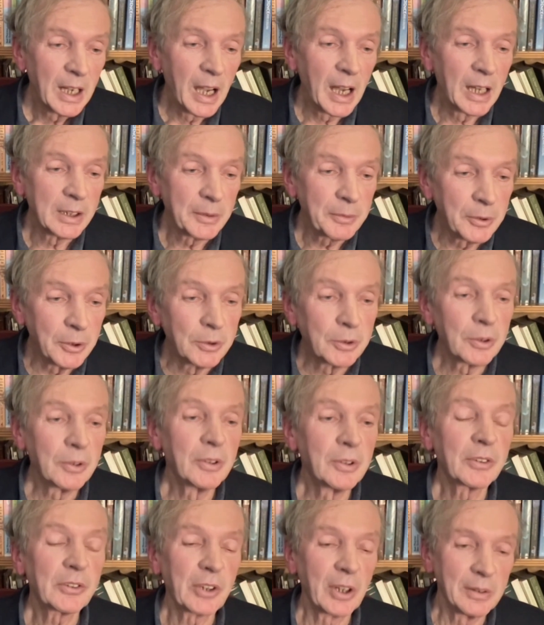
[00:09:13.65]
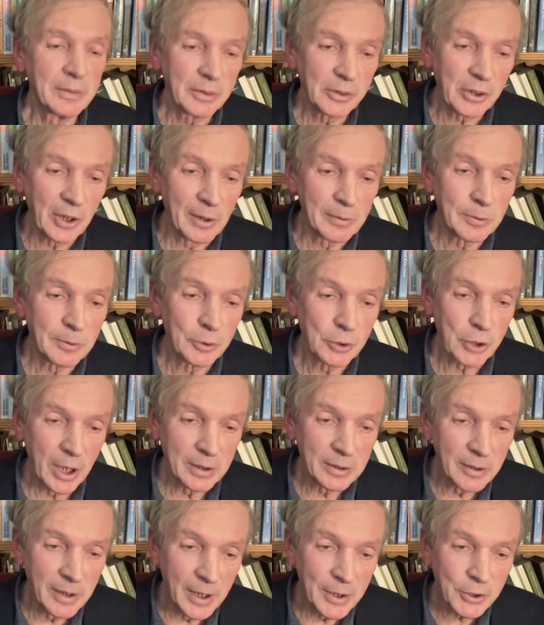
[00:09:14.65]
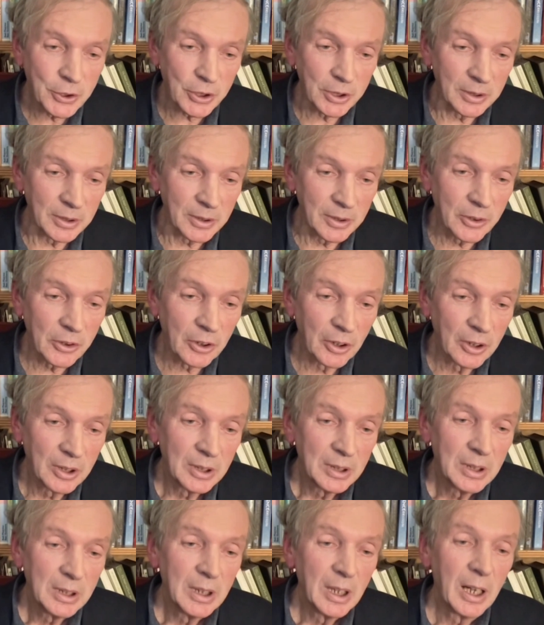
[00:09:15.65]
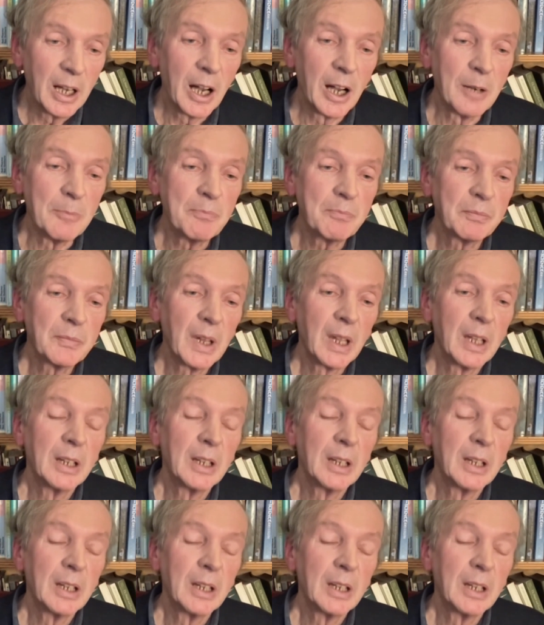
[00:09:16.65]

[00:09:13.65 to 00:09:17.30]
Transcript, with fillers: And if you do this over several generations, um,